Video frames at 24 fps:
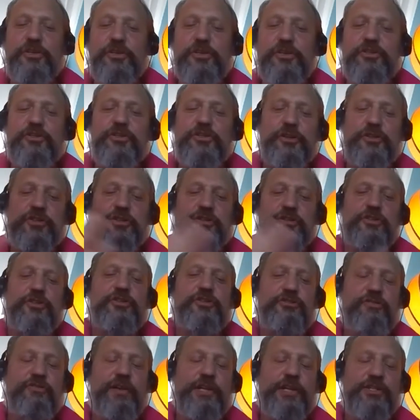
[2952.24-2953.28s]
so
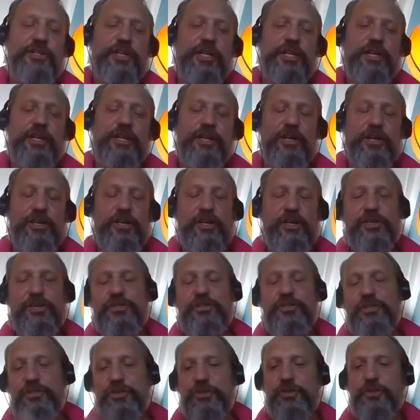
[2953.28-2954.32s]
stretching occurs
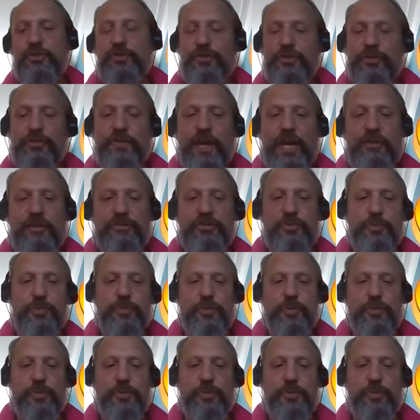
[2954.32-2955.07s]
in two sort of areas.